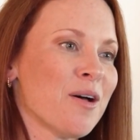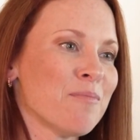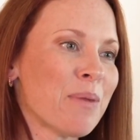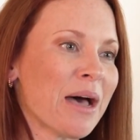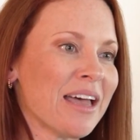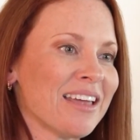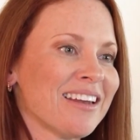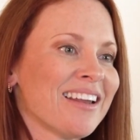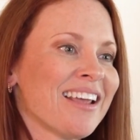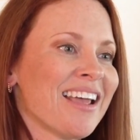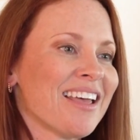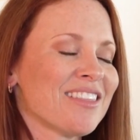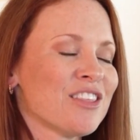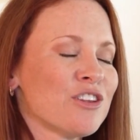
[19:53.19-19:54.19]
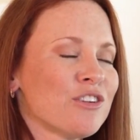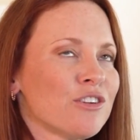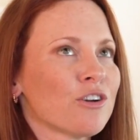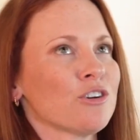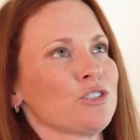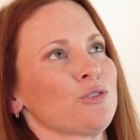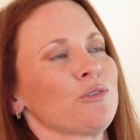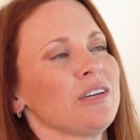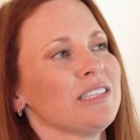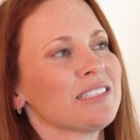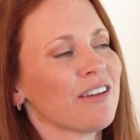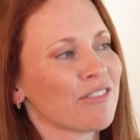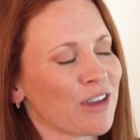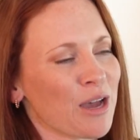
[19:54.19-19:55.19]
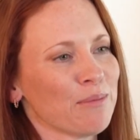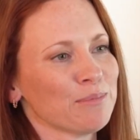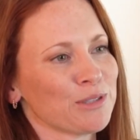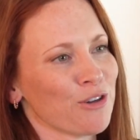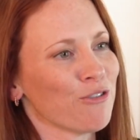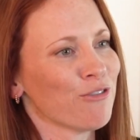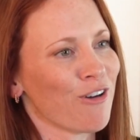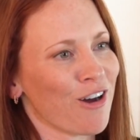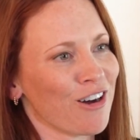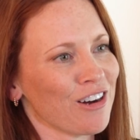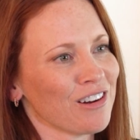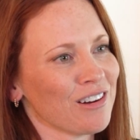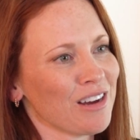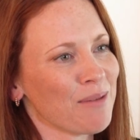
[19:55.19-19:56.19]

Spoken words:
But the nurseries have come so far.